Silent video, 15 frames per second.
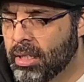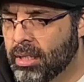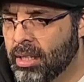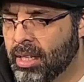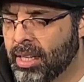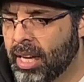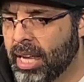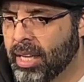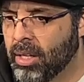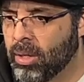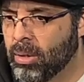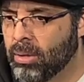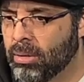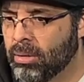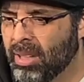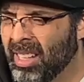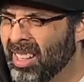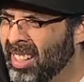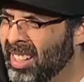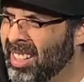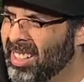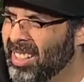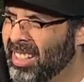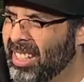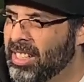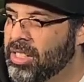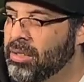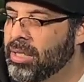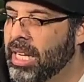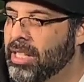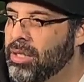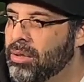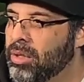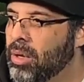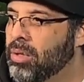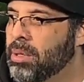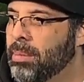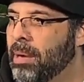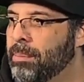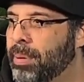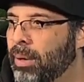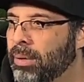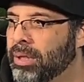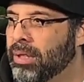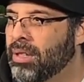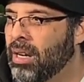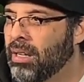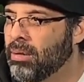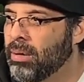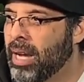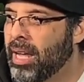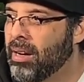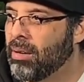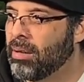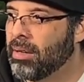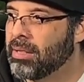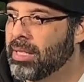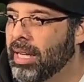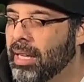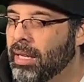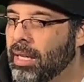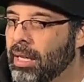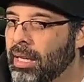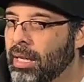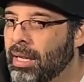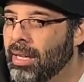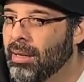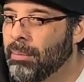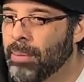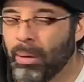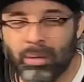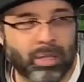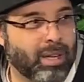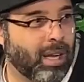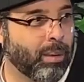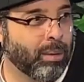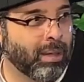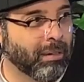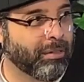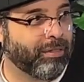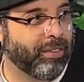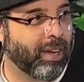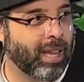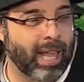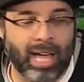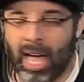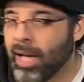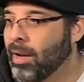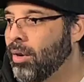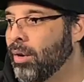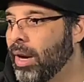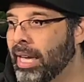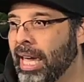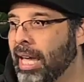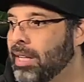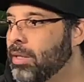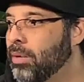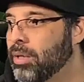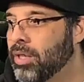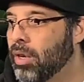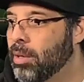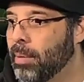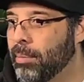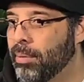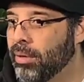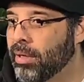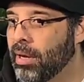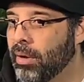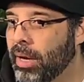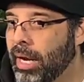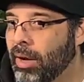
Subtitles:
And I go, huh? And she was like, do jokes about Boulder, Colorado. And I was like, Boulder, Colorado, what the fuck? Like, I go, I can't do a joke about Boulder, Colorado.